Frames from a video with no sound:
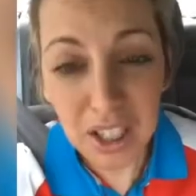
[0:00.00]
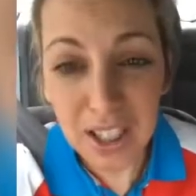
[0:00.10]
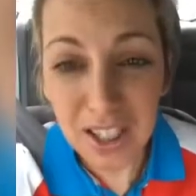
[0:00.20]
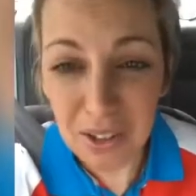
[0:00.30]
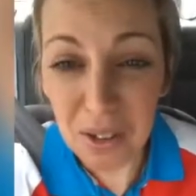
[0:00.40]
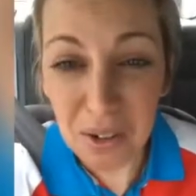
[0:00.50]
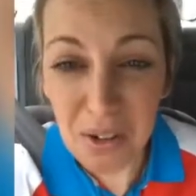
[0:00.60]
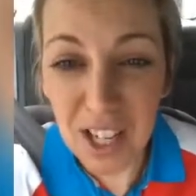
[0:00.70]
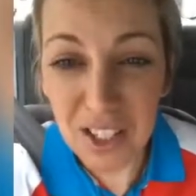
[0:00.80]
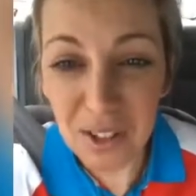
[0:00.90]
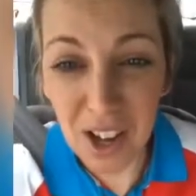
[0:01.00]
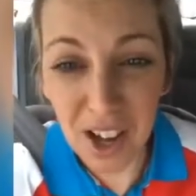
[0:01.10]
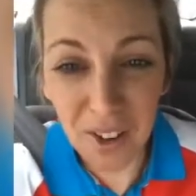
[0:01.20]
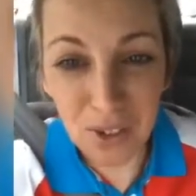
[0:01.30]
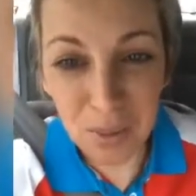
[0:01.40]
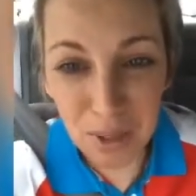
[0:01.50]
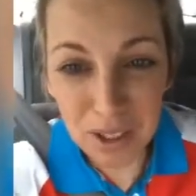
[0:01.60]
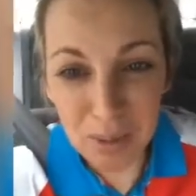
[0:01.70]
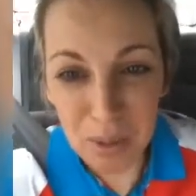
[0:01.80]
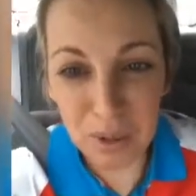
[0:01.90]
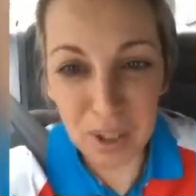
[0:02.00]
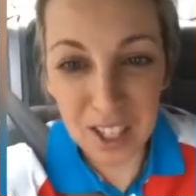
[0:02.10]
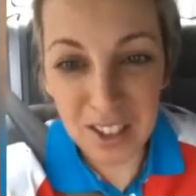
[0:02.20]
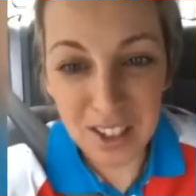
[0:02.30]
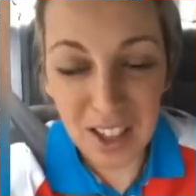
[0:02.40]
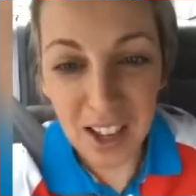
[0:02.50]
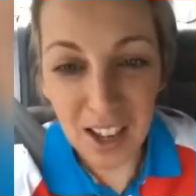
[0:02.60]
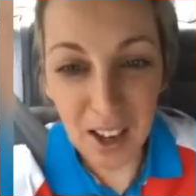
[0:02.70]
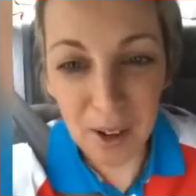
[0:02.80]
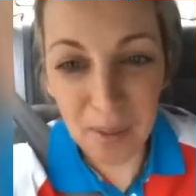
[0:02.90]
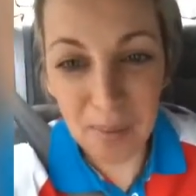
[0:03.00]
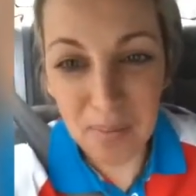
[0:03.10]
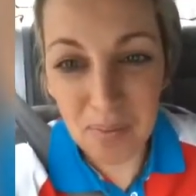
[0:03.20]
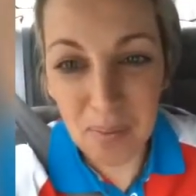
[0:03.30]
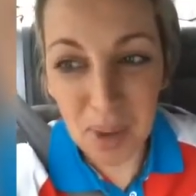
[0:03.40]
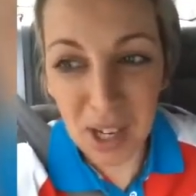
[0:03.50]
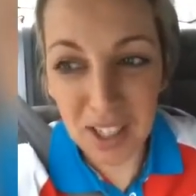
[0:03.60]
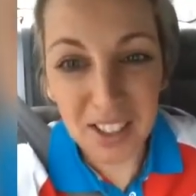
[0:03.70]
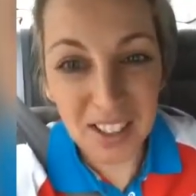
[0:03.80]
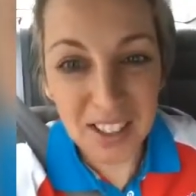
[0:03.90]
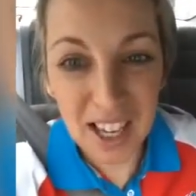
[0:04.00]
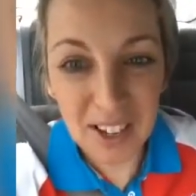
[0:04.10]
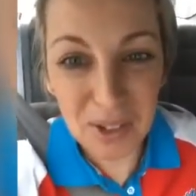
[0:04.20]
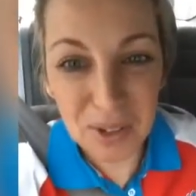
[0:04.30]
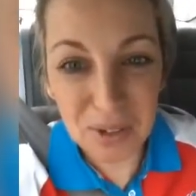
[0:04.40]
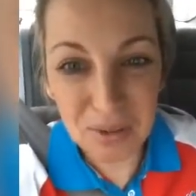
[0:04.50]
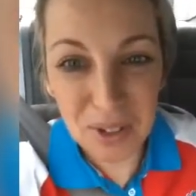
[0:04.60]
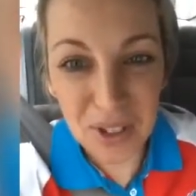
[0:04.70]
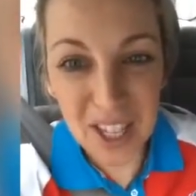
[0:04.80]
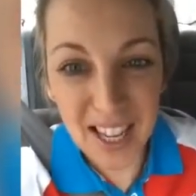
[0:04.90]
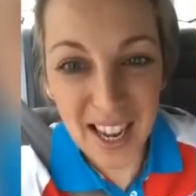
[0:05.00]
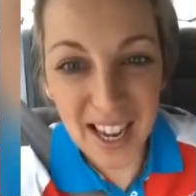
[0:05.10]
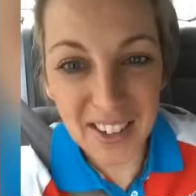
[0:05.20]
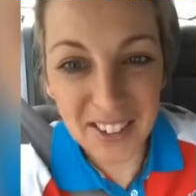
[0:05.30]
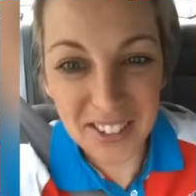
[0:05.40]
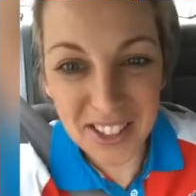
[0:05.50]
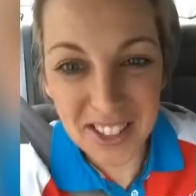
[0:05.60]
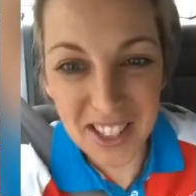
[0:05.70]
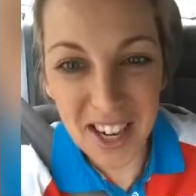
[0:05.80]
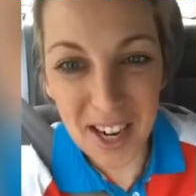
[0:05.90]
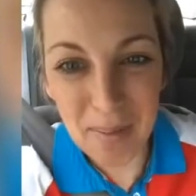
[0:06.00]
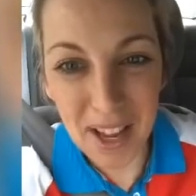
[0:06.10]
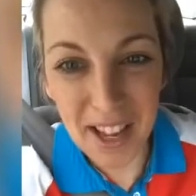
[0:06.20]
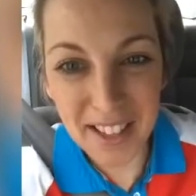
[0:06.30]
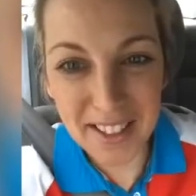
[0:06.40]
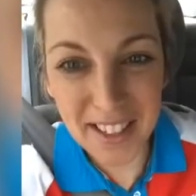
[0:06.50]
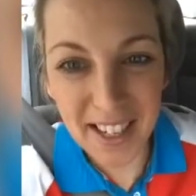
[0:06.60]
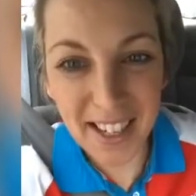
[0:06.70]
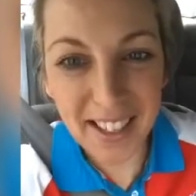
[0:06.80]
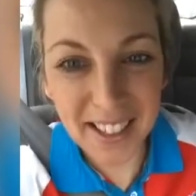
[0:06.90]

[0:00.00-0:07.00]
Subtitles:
They always look after me in the mornings. But yeah, we'll see how today pans out.